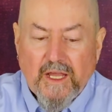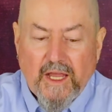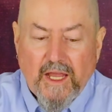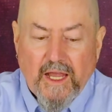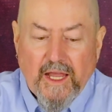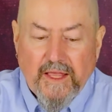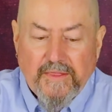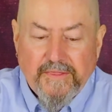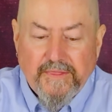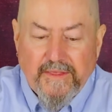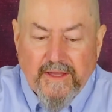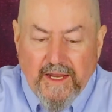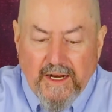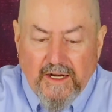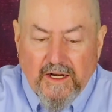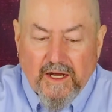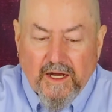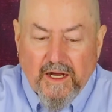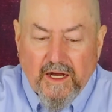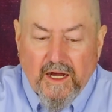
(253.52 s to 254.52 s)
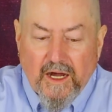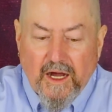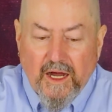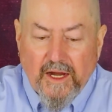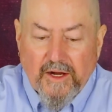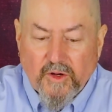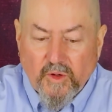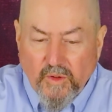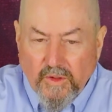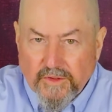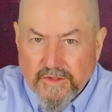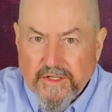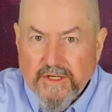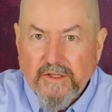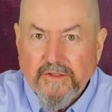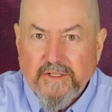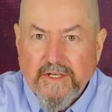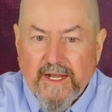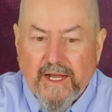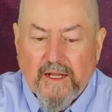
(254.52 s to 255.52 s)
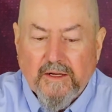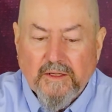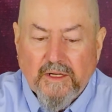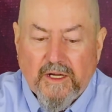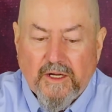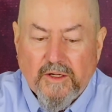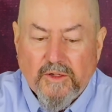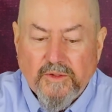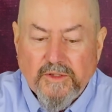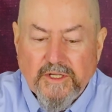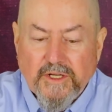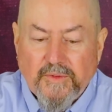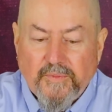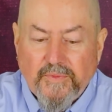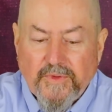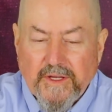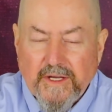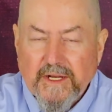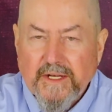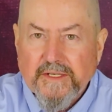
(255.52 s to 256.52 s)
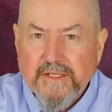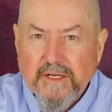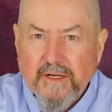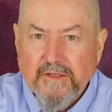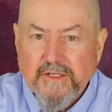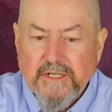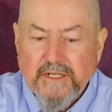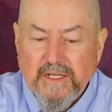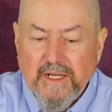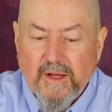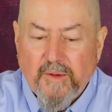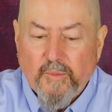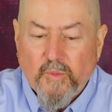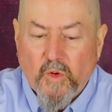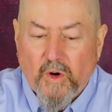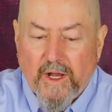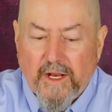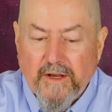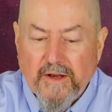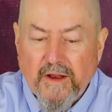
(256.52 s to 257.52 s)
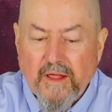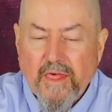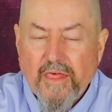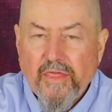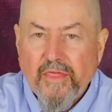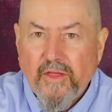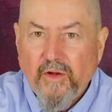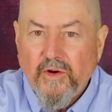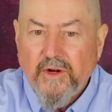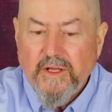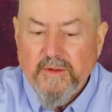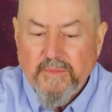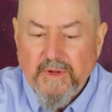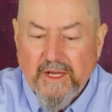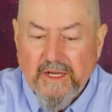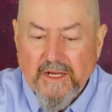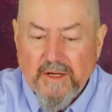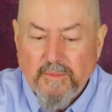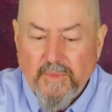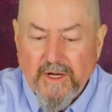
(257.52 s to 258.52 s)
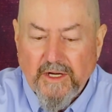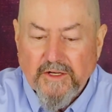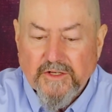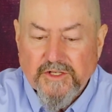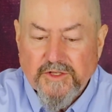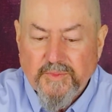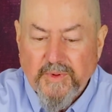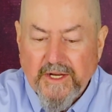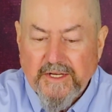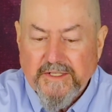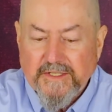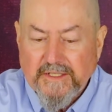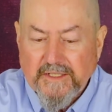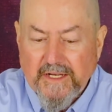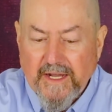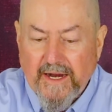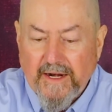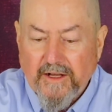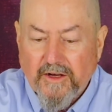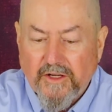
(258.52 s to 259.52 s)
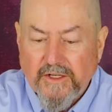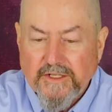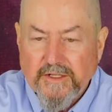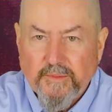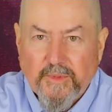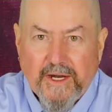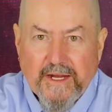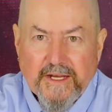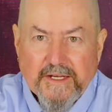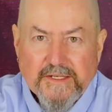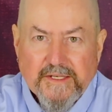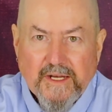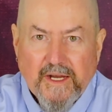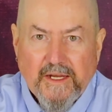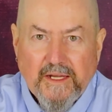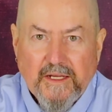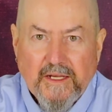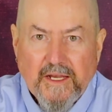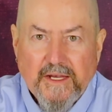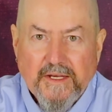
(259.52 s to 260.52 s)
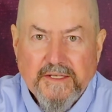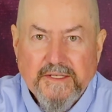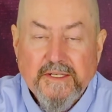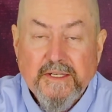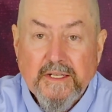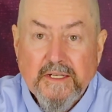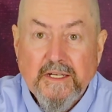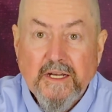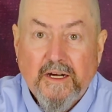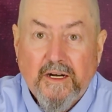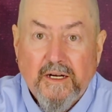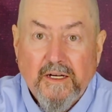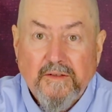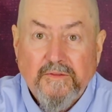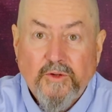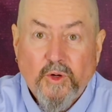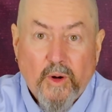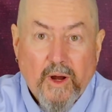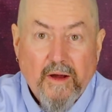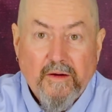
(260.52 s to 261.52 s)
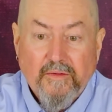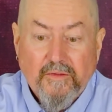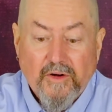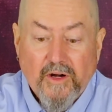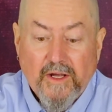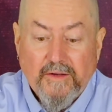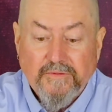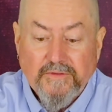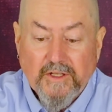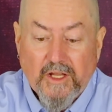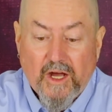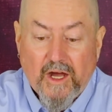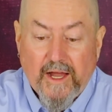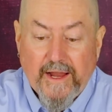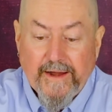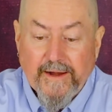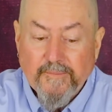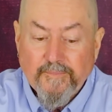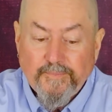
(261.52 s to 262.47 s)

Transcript: and then I also download the SRTM1 30-meter spacing data onto my SD card for wherever I fly.